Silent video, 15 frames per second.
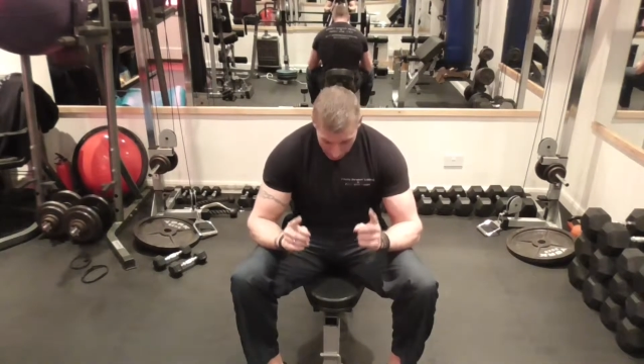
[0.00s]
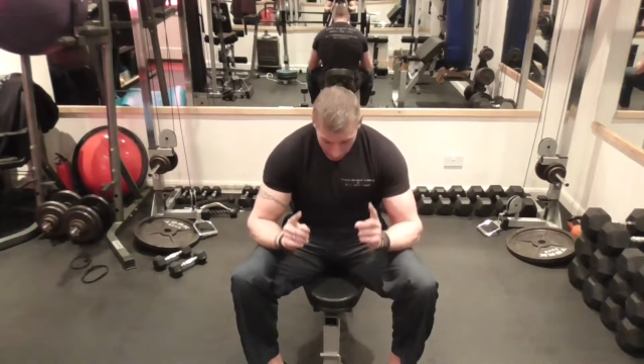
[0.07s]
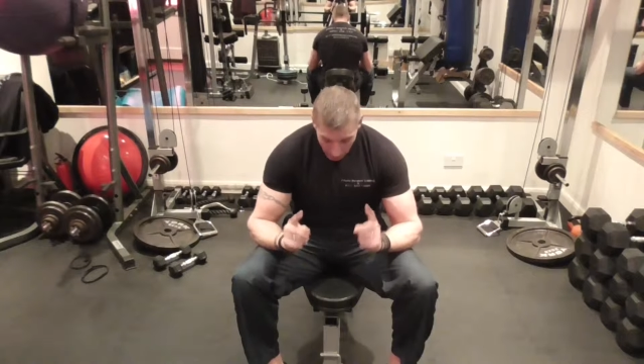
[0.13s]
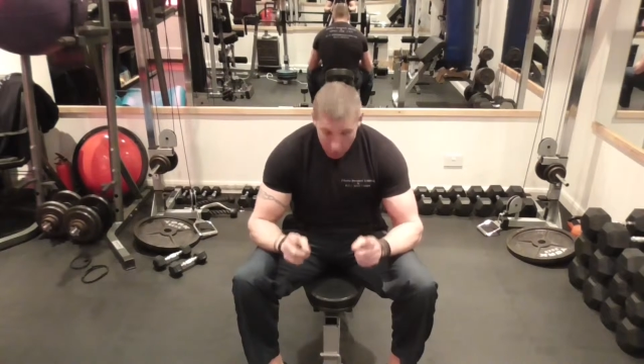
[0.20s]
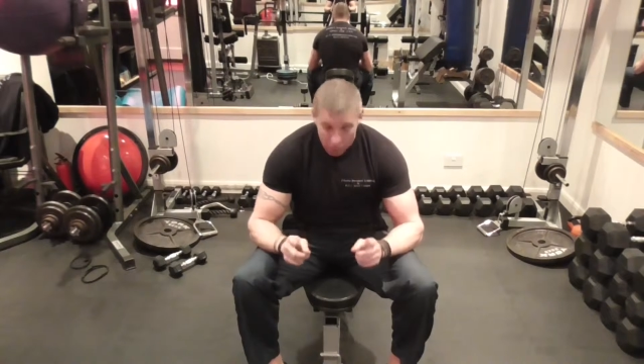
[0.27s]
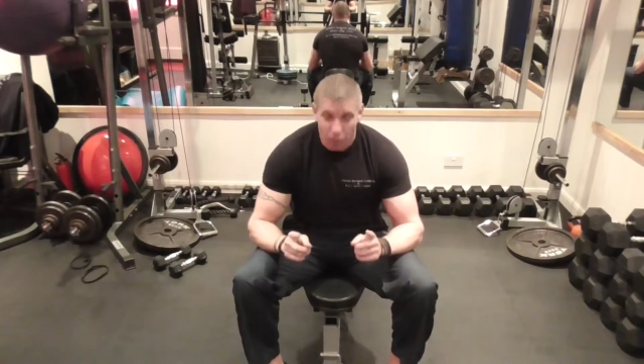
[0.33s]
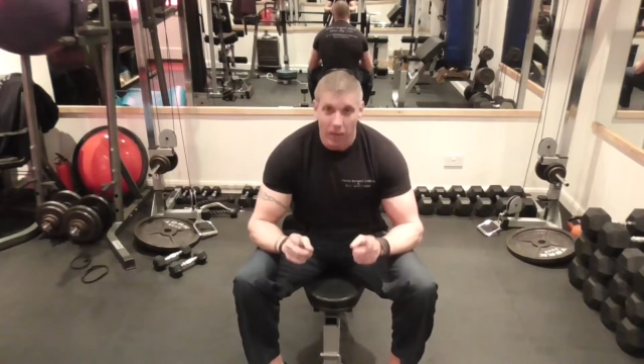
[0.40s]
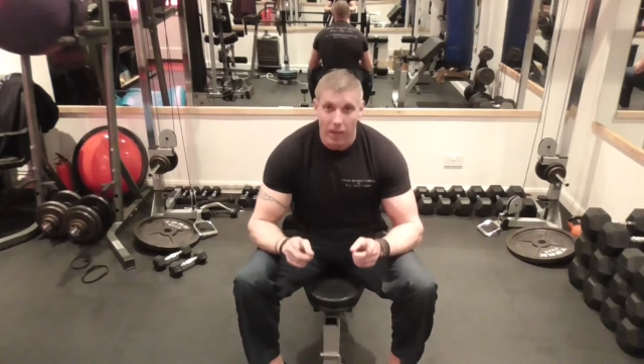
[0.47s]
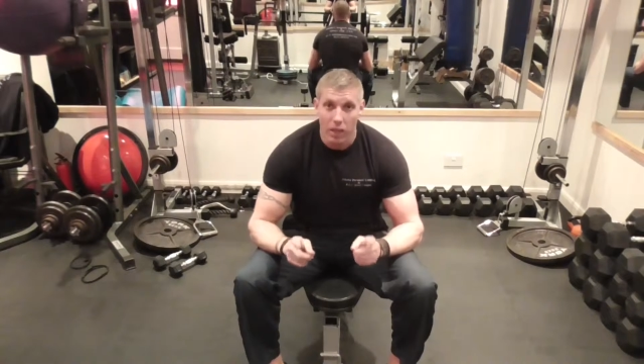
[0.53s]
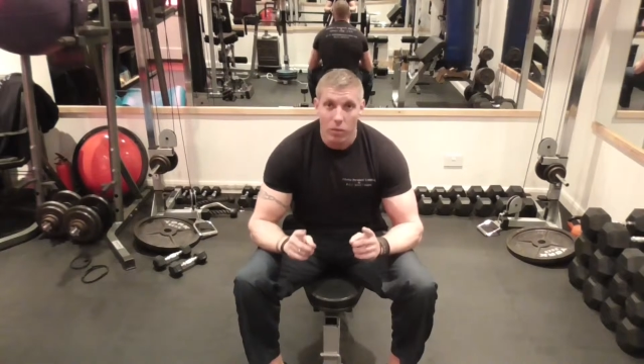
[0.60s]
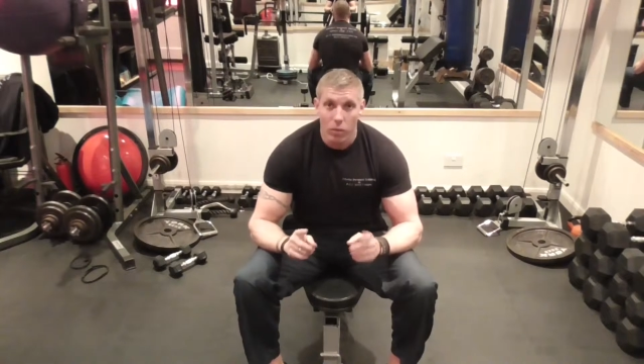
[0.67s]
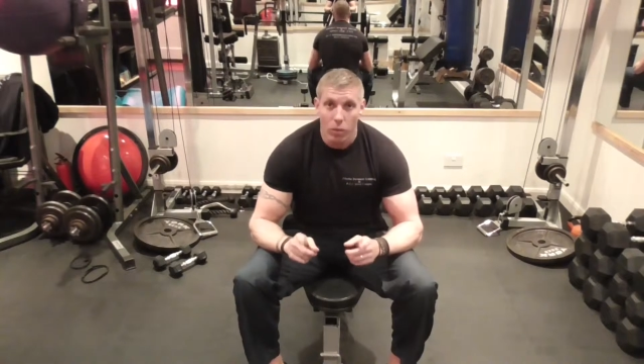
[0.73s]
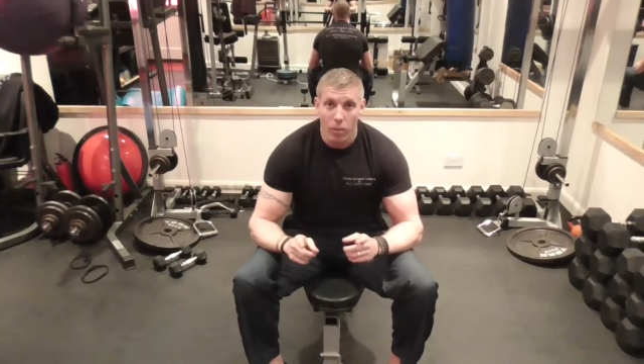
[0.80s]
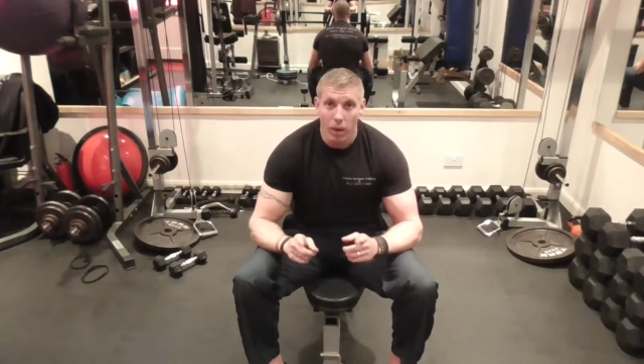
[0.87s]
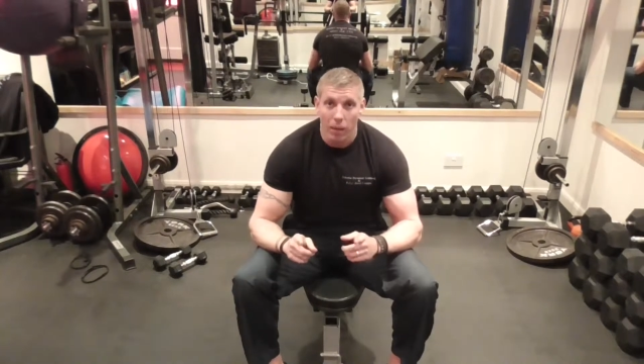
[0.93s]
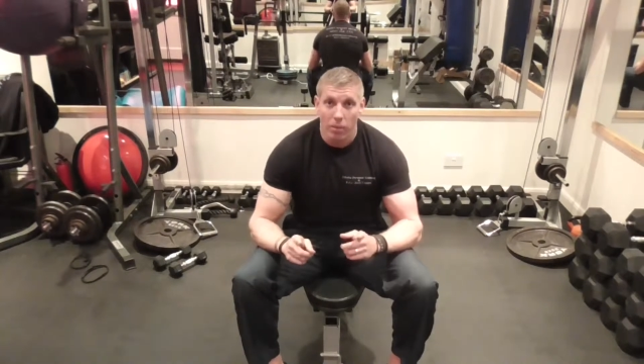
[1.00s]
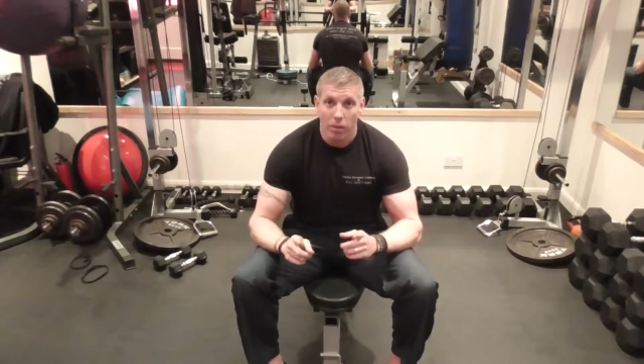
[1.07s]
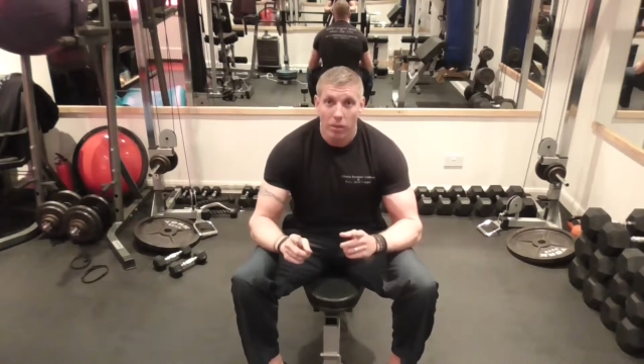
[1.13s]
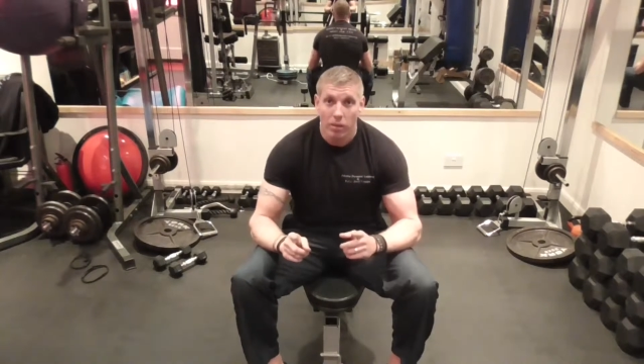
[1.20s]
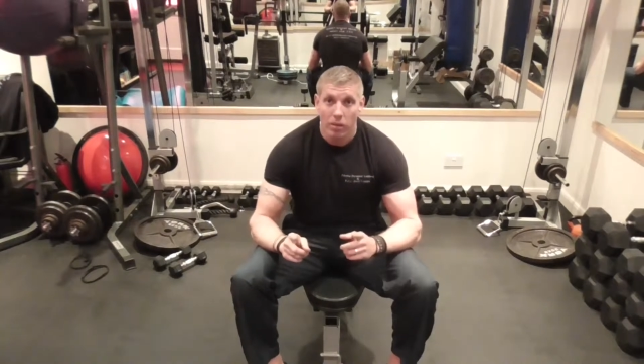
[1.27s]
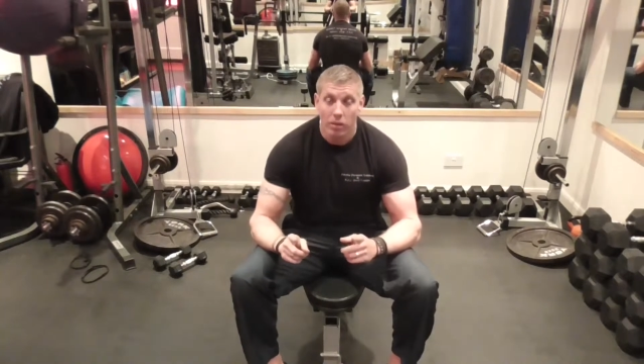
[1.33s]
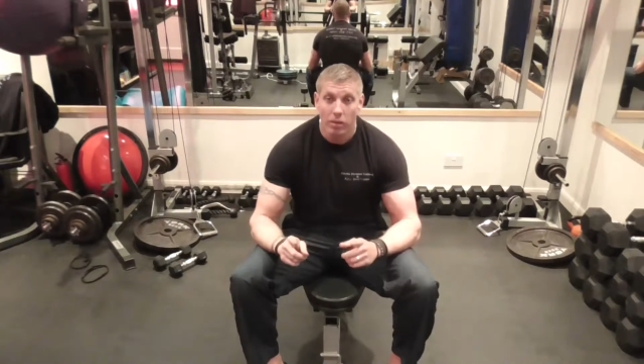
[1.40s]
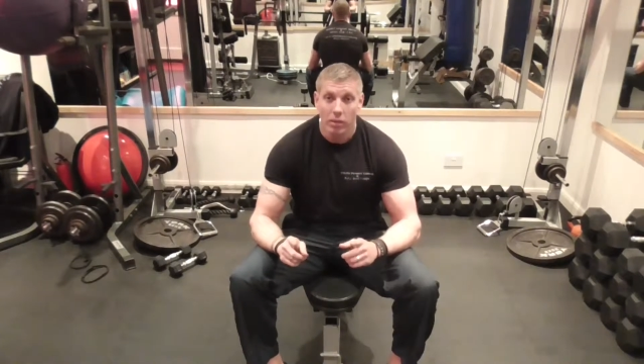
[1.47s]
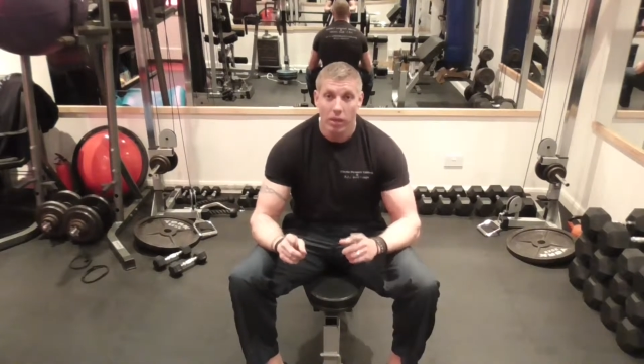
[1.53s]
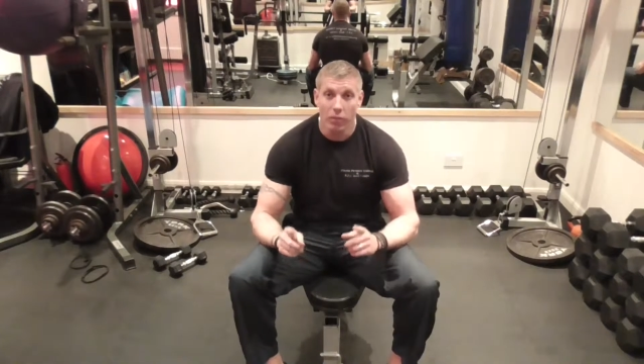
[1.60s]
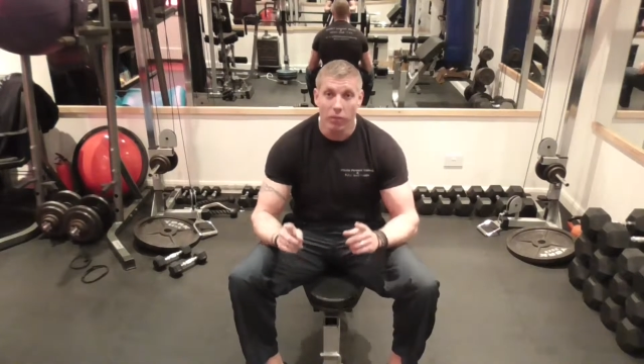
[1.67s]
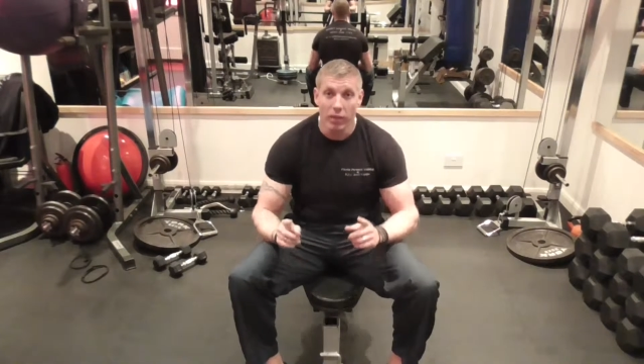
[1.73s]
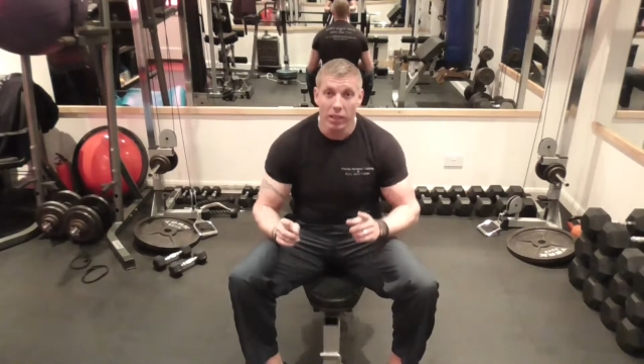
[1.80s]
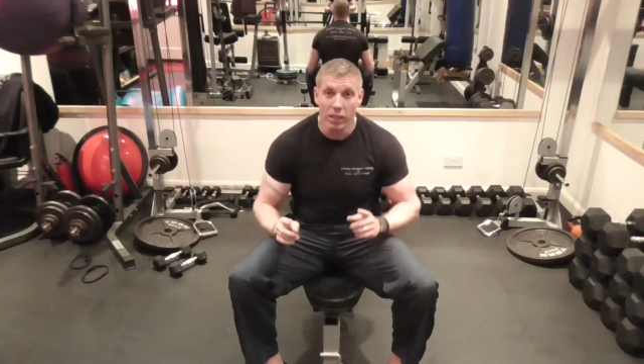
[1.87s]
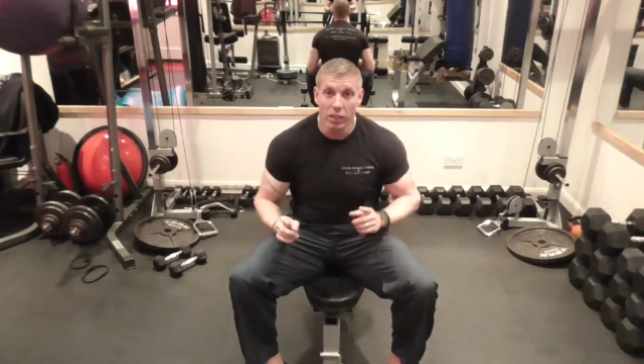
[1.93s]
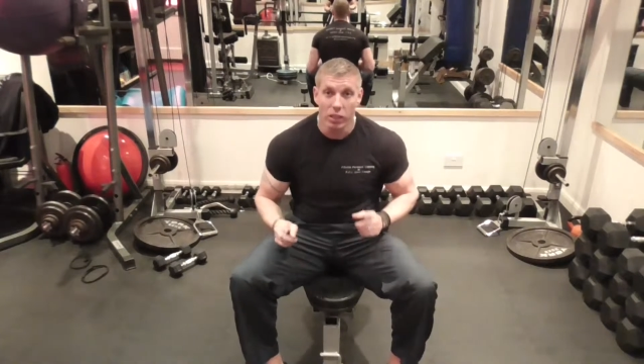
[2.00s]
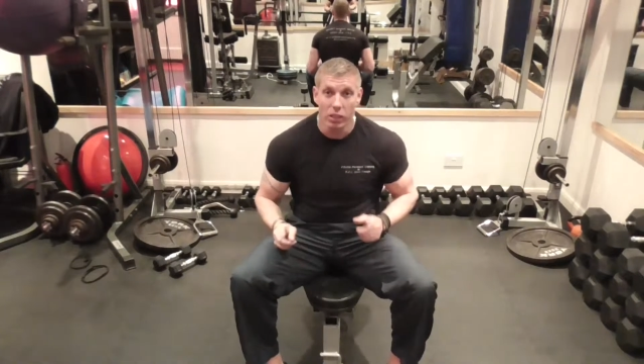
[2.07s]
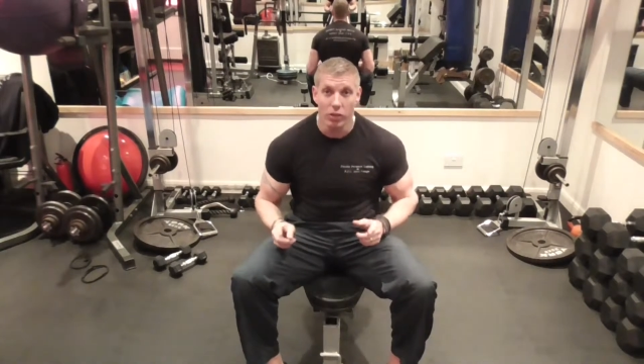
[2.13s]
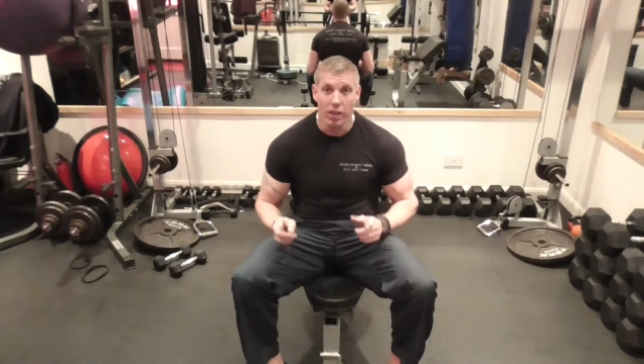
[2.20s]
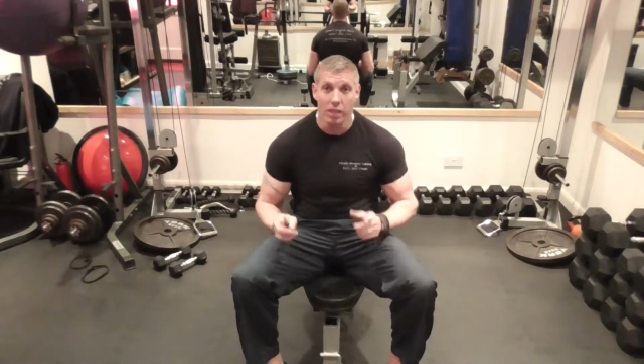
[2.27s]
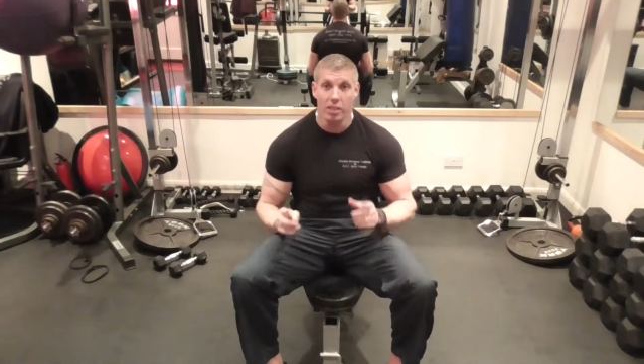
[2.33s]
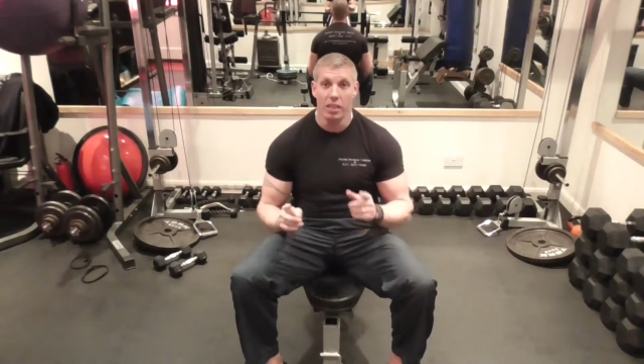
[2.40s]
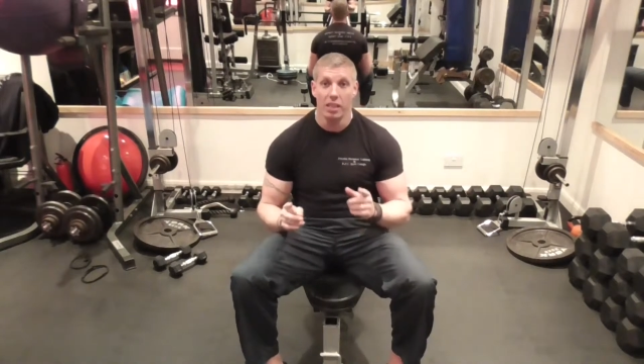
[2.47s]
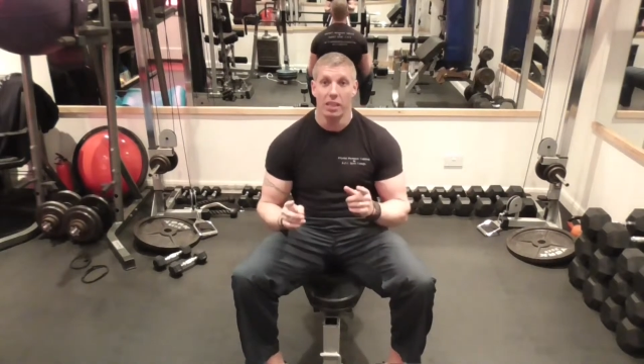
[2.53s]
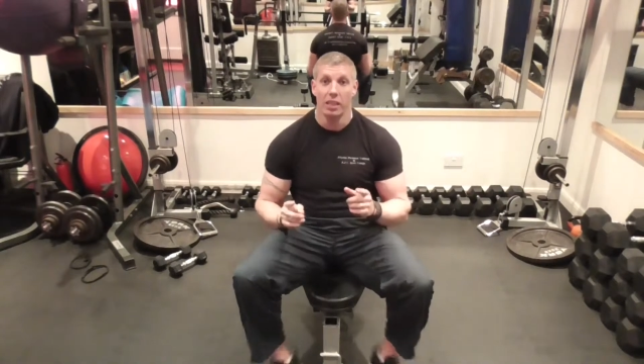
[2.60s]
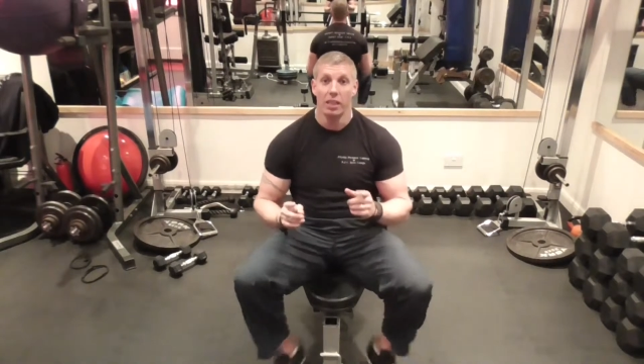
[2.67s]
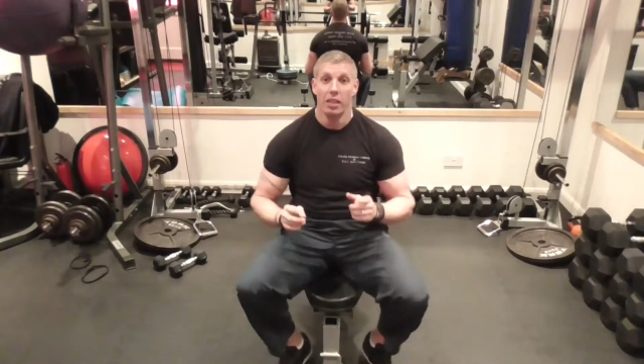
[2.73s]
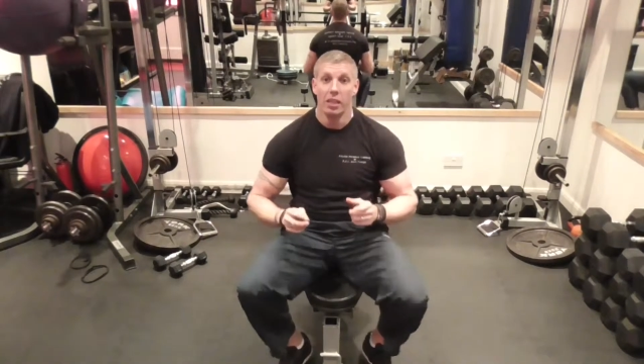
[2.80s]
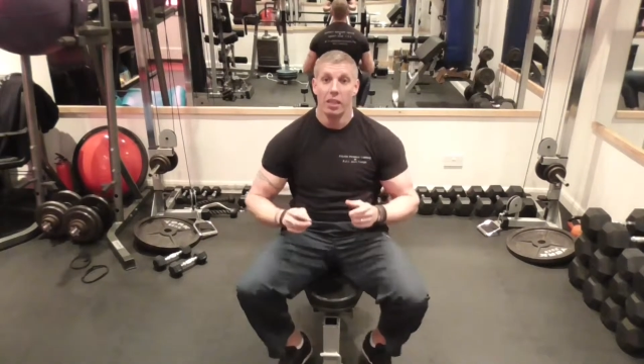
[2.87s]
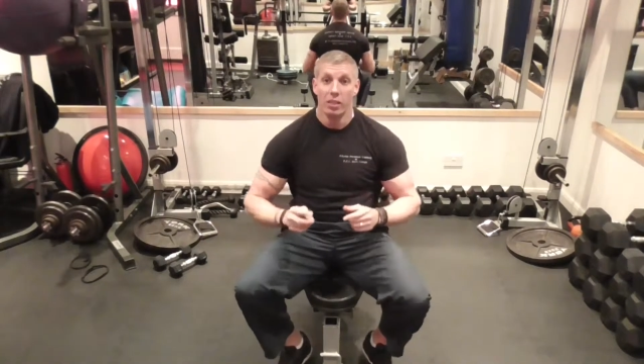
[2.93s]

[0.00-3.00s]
don't forget your warm-up. Don't forget your stretching.